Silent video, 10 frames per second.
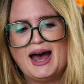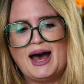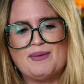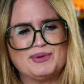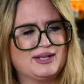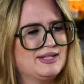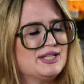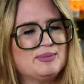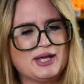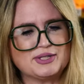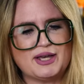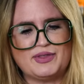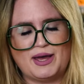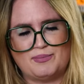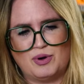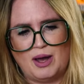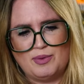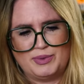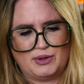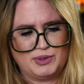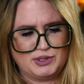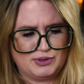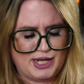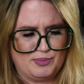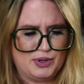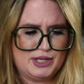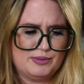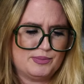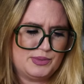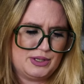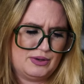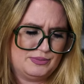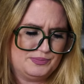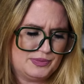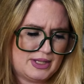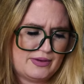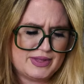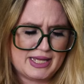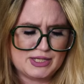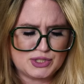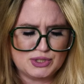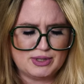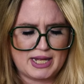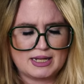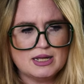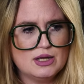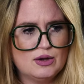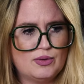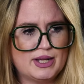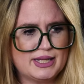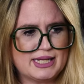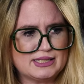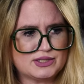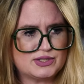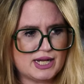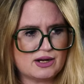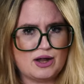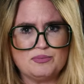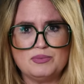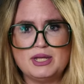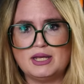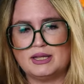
um, does anybody else have that problem? Like when you're like putting them, you know, having that issue, like like it's stuck on me.